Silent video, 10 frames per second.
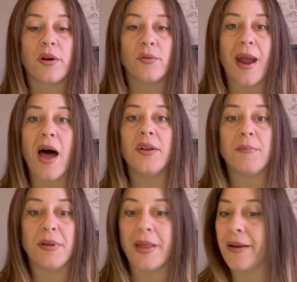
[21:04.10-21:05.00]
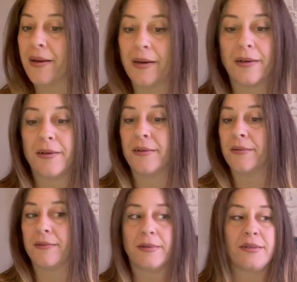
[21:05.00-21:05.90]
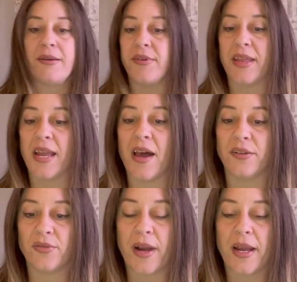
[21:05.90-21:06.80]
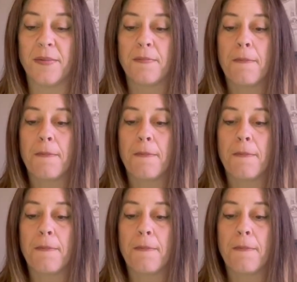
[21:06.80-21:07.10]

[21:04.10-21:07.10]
around and be like, uh, where's everything else, right?